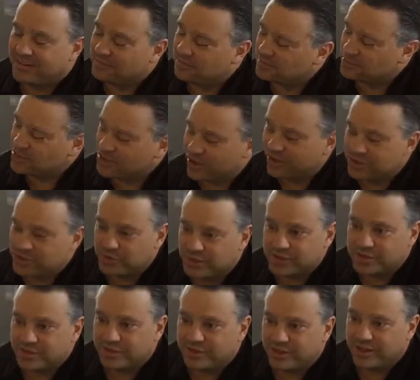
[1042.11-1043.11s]
Sean,
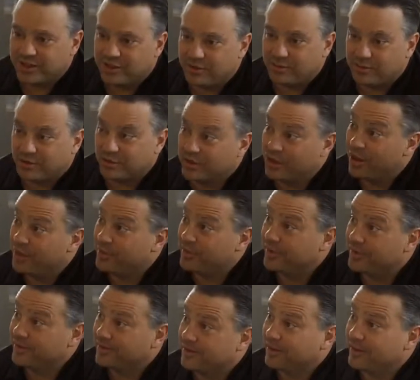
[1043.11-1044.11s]
Tristan, thank you for
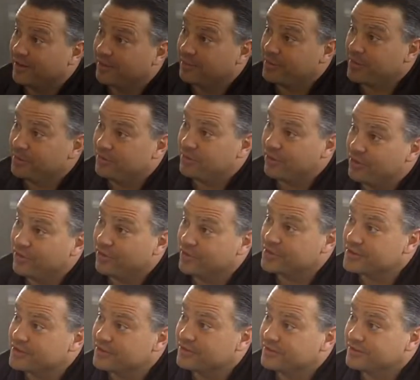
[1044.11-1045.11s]
coming and being a part of
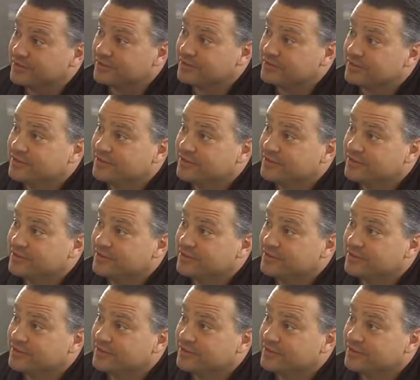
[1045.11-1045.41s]
this.